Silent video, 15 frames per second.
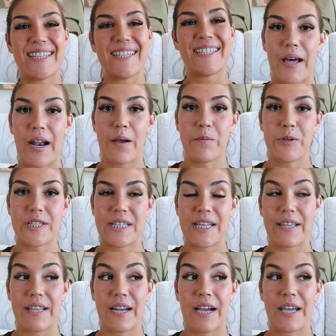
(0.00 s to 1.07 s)
But I will
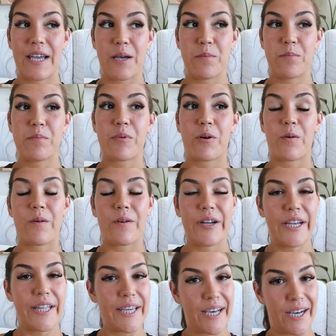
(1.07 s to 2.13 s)
say that I am
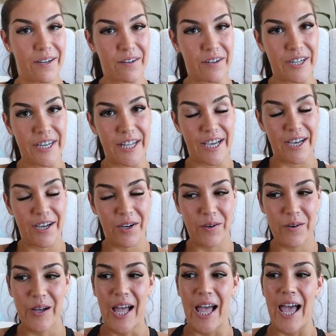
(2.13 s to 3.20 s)
pretty hungry
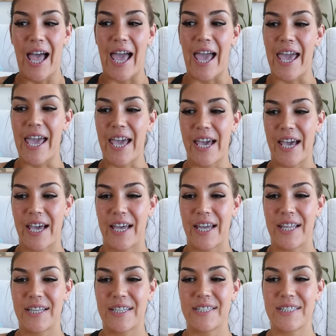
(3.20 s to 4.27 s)
now,
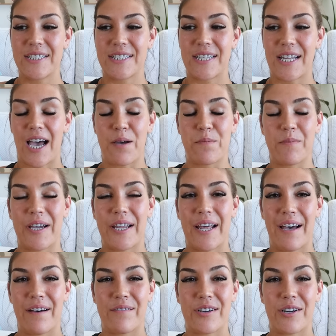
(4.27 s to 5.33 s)
and I might
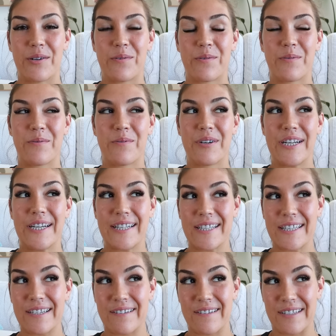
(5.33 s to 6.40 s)
have a
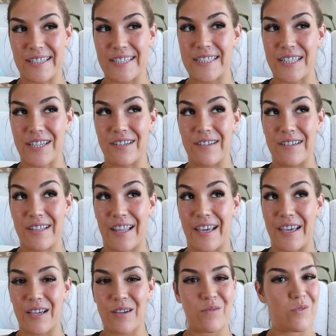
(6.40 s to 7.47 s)
really early dinner,
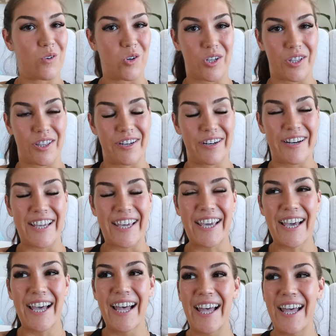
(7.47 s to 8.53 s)
like 4:30,